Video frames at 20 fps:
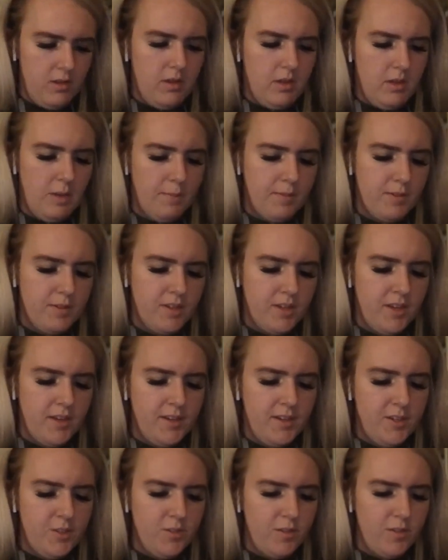I'm going to
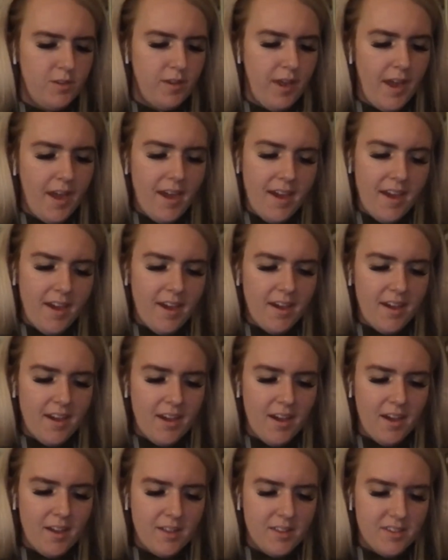do
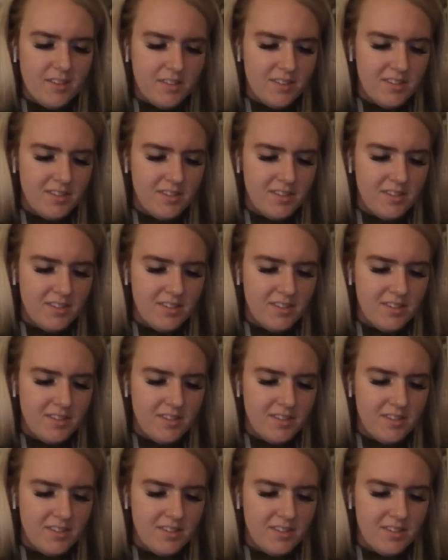yes.